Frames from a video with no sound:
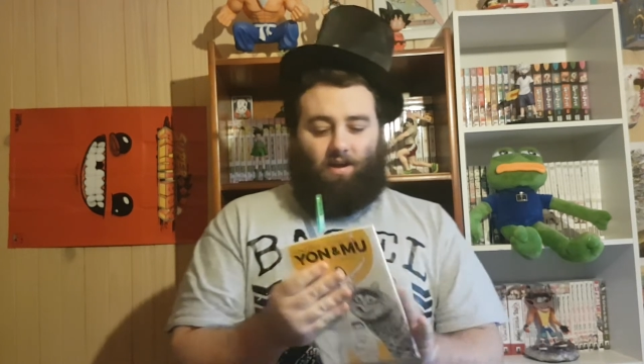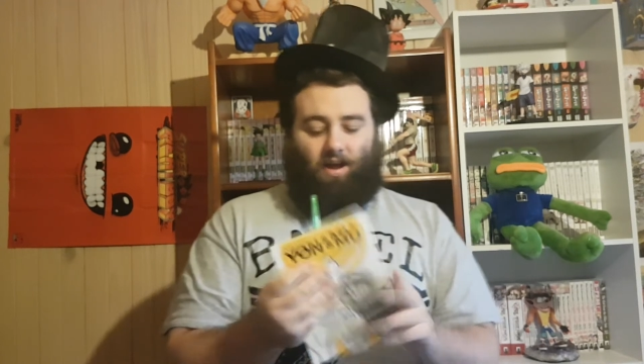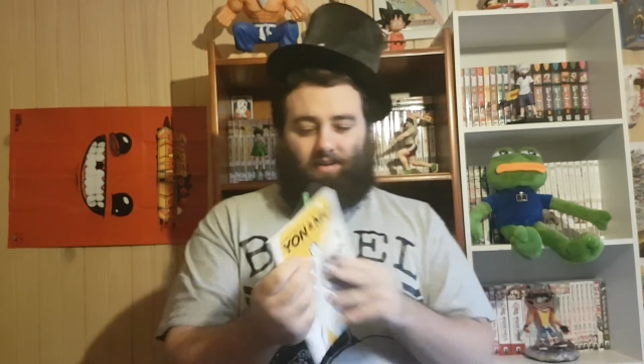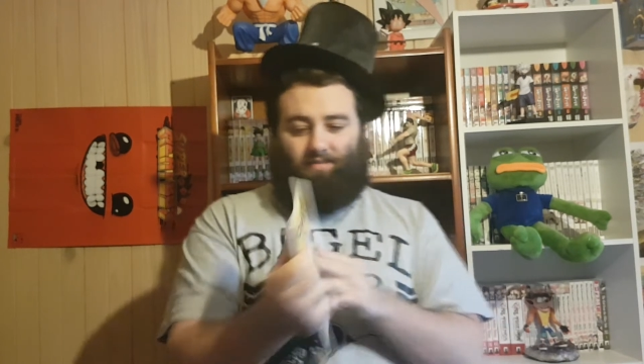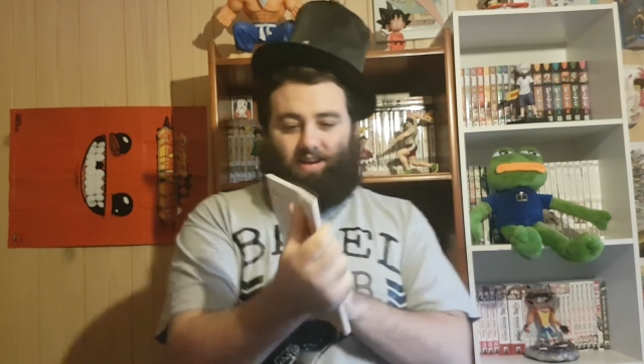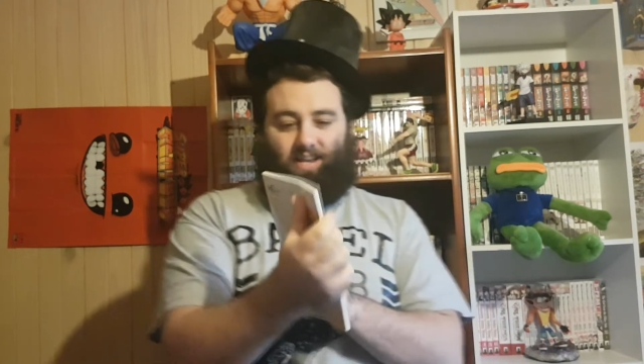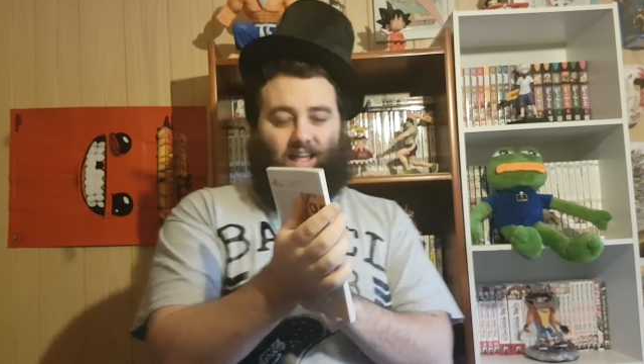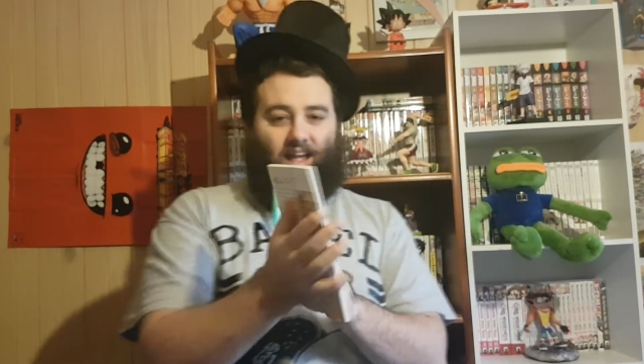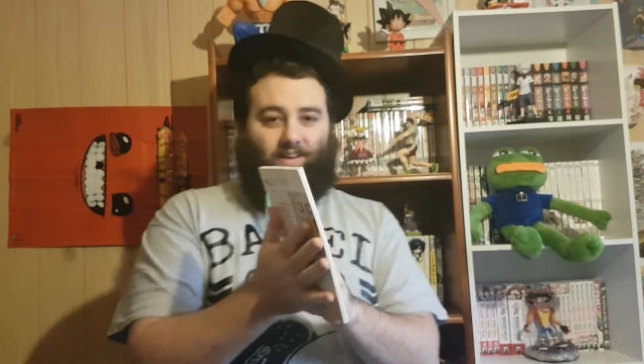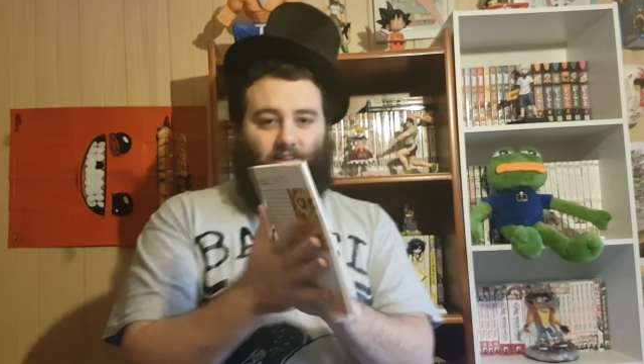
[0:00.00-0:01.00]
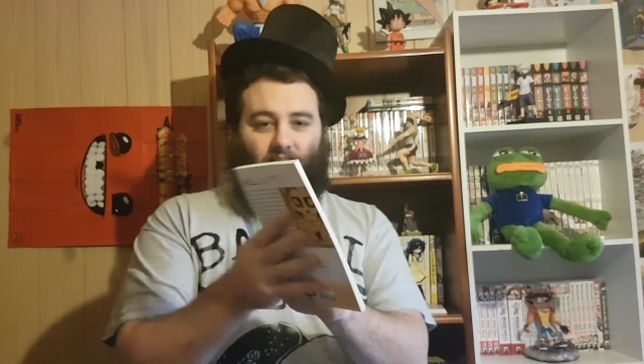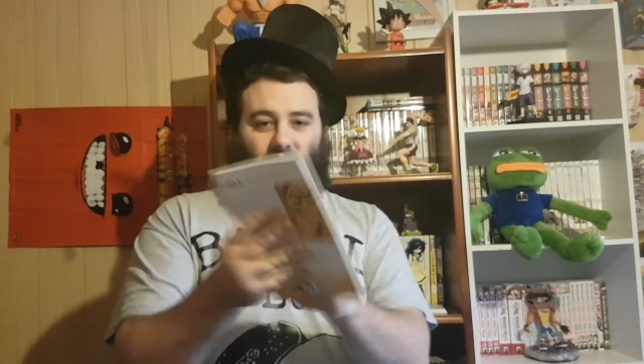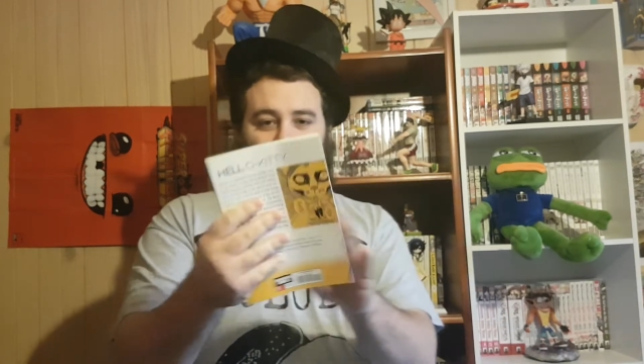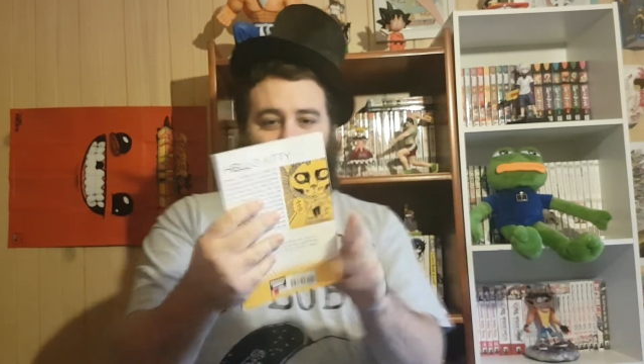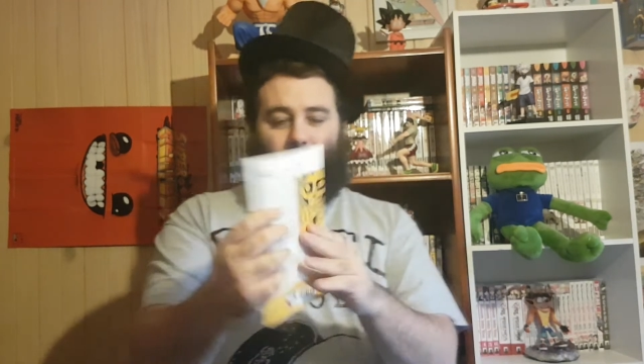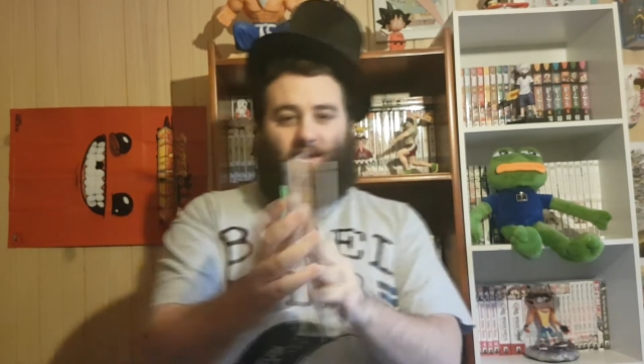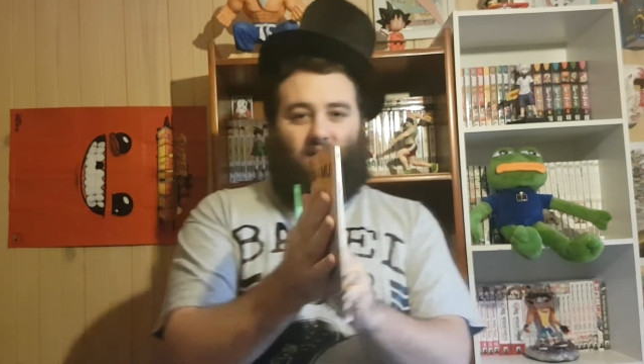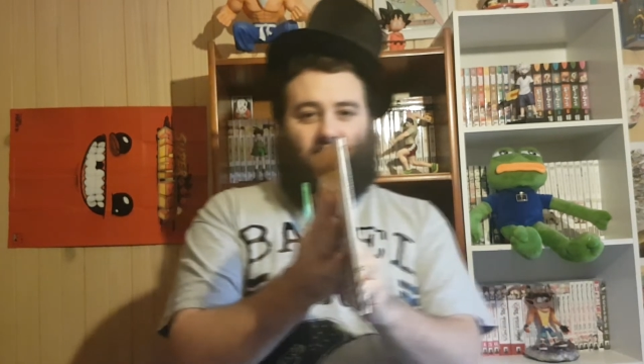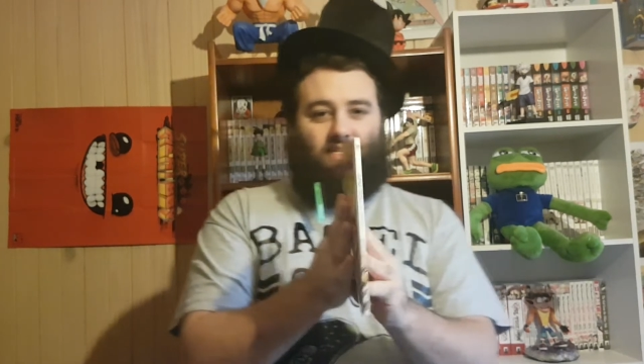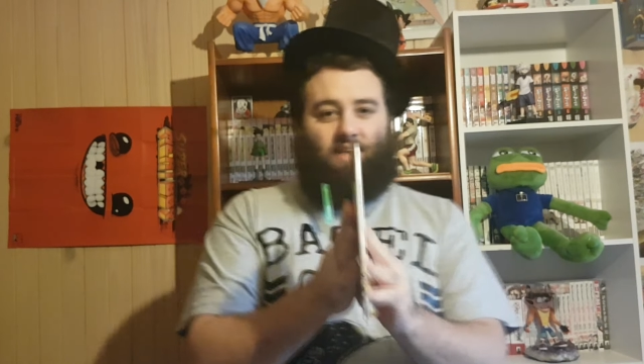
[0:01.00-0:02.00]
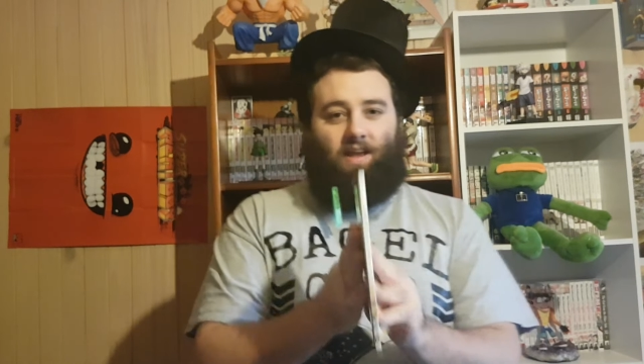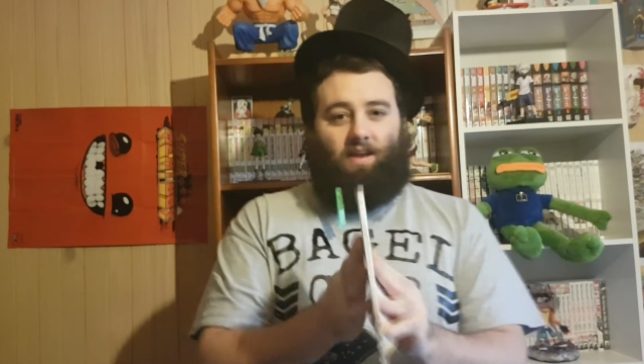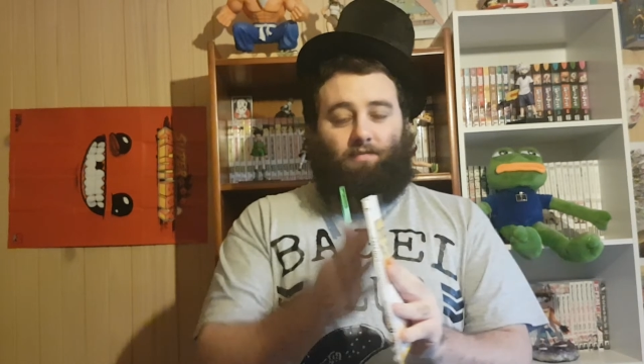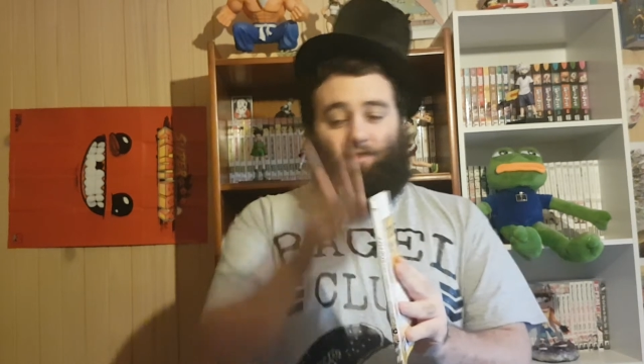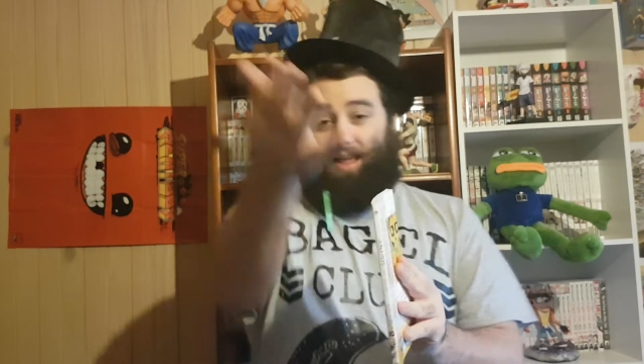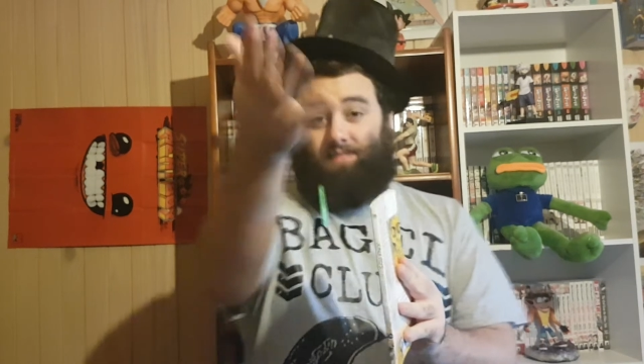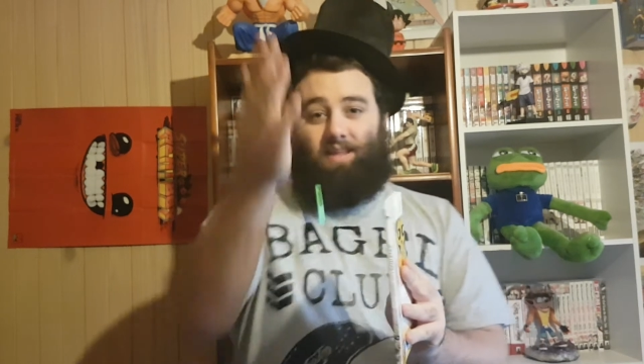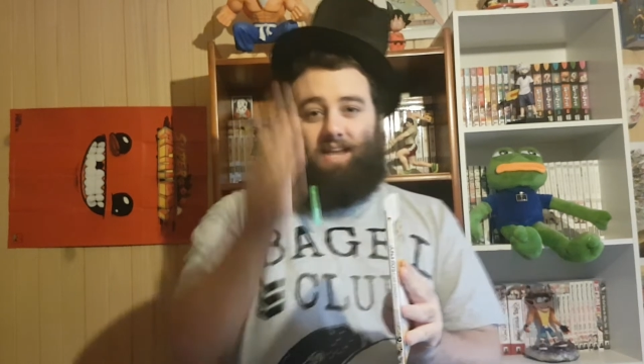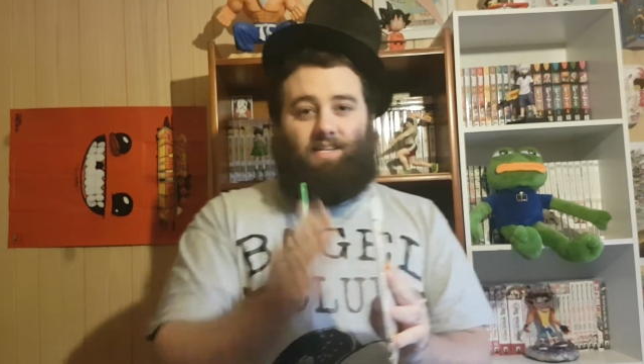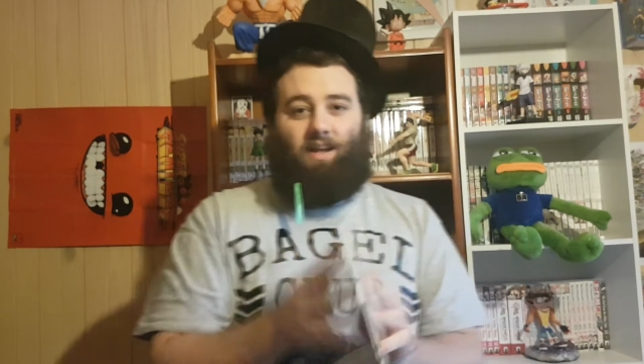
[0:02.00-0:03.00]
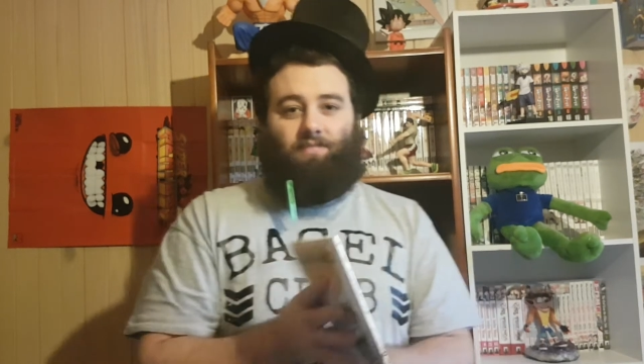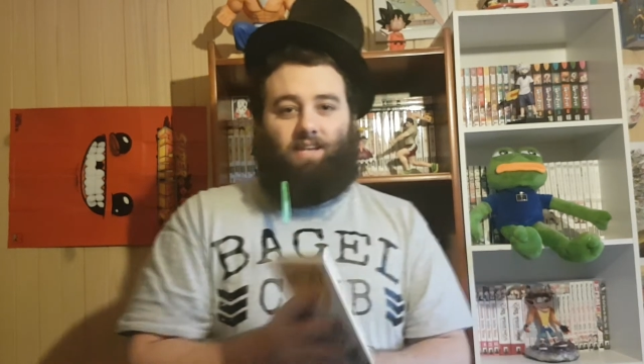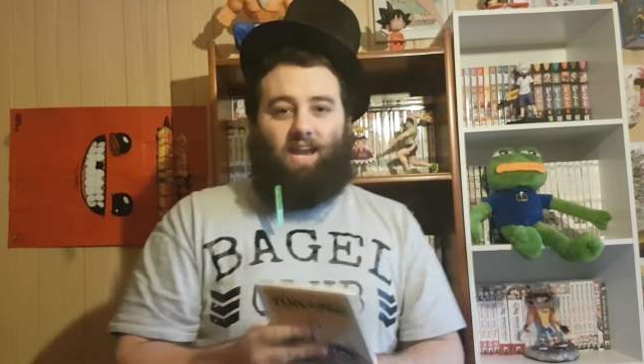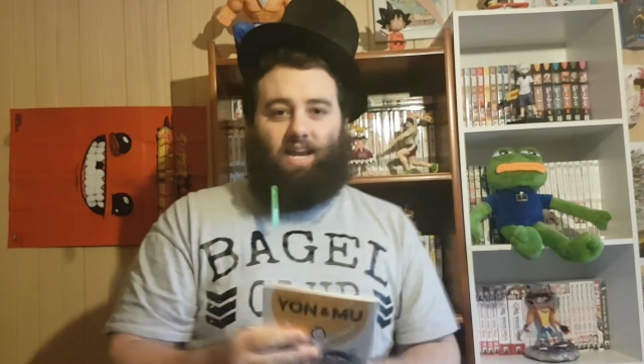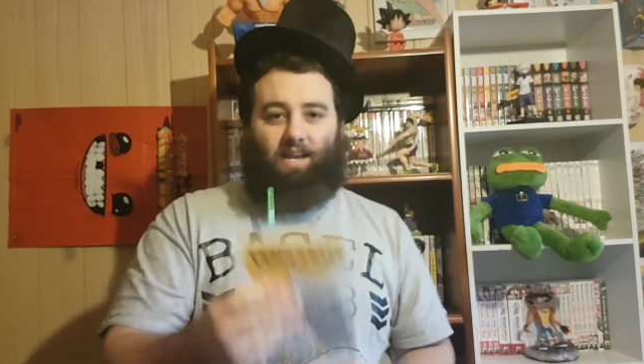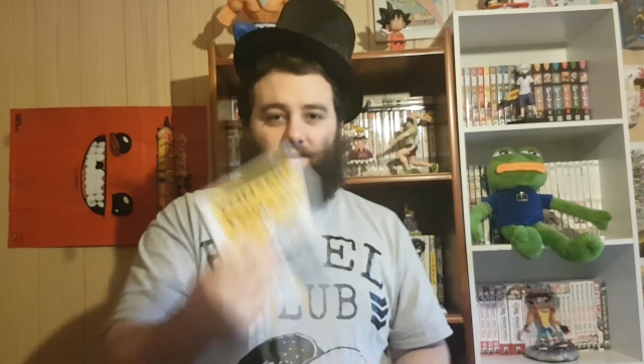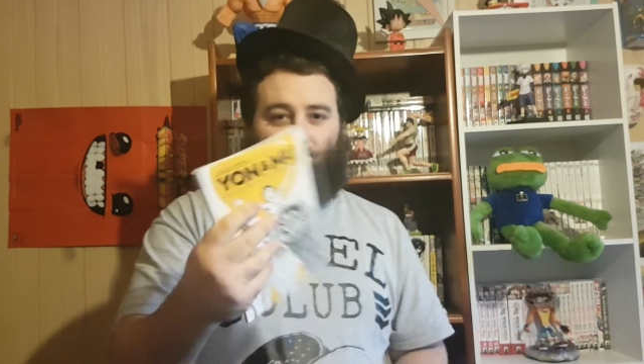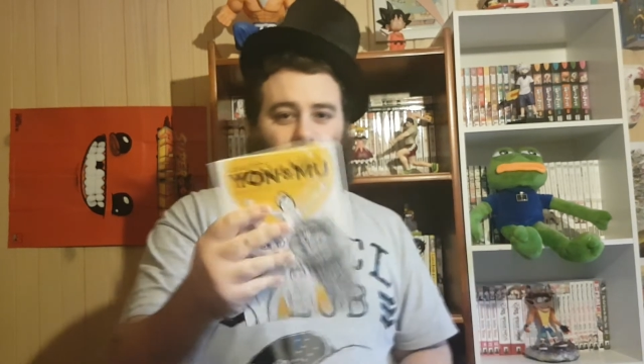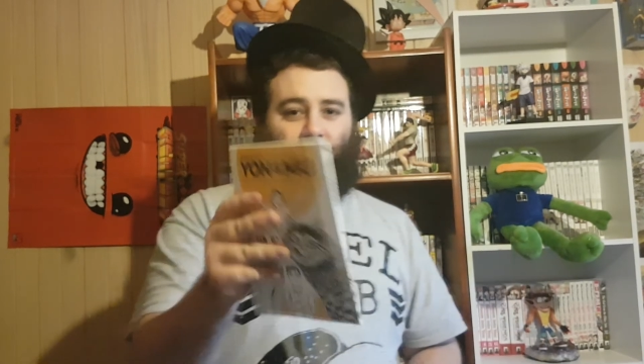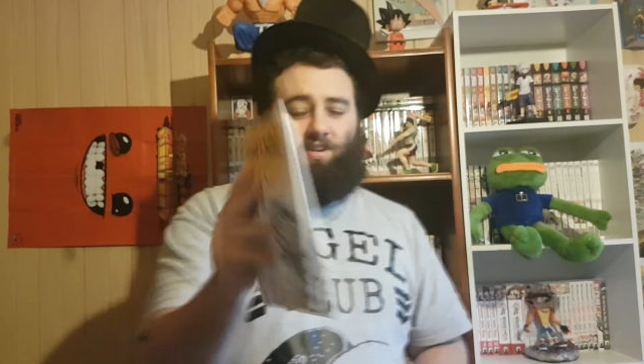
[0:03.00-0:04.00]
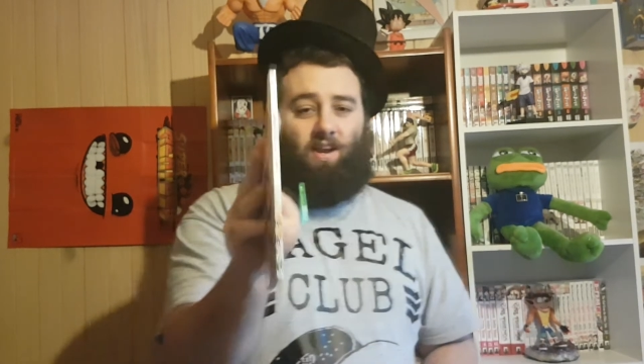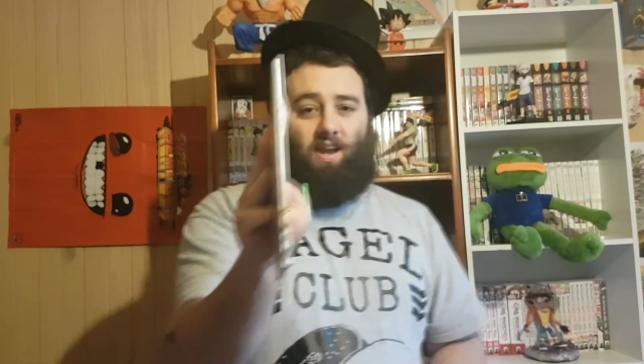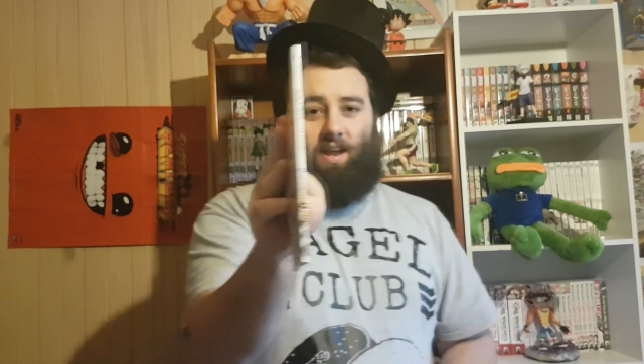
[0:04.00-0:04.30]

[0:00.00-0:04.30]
I could read that in like 10 minutes. And there's another negative.